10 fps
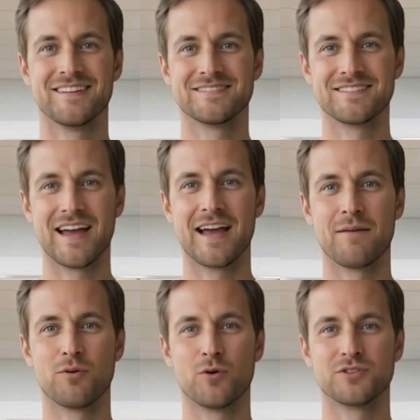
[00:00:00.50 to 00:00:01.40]
Today
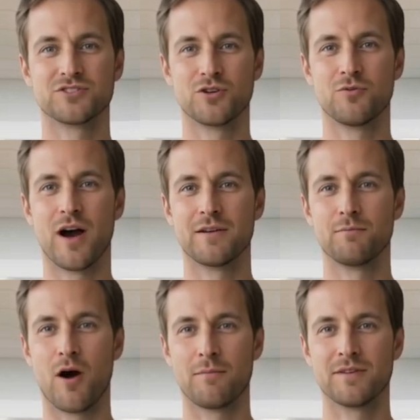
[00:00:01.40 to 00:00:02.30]
I'm going to show you how to
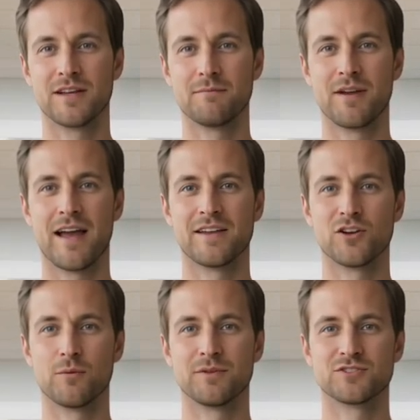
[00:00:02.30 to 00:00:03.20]
properly apply
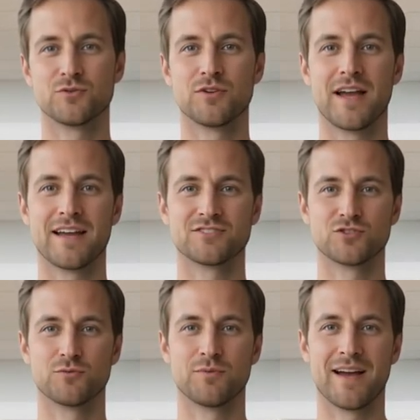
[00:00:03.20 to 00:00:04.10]
Loba 2K
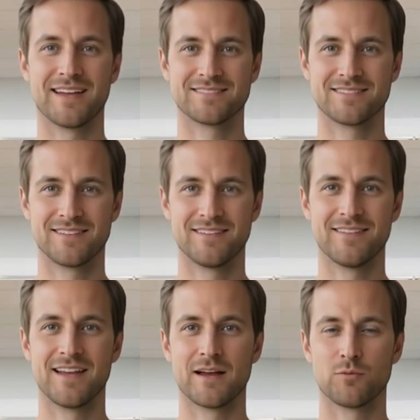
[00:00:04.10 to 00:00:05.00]
Supra A.T,
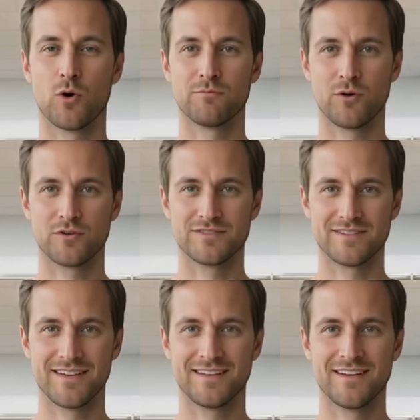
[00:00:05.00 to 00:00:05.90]
and more
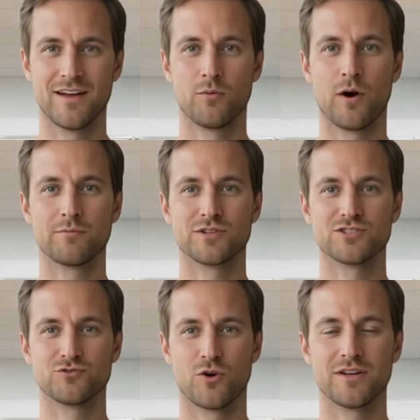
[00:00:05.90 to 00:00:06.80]
importantly, why we
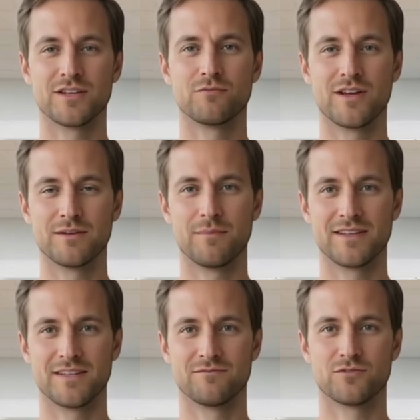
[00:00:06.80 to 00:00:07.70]
strongly
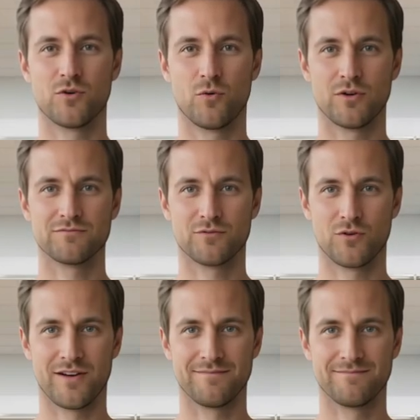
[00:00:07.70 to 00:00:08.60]
recommend it for cork
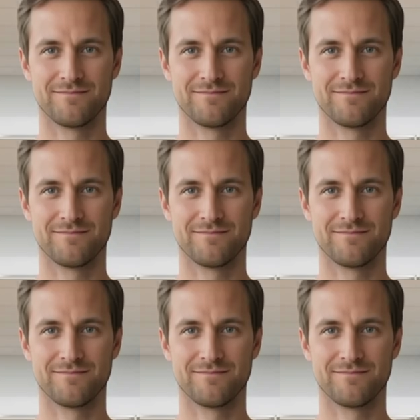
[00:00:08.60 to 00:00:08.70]
flooring.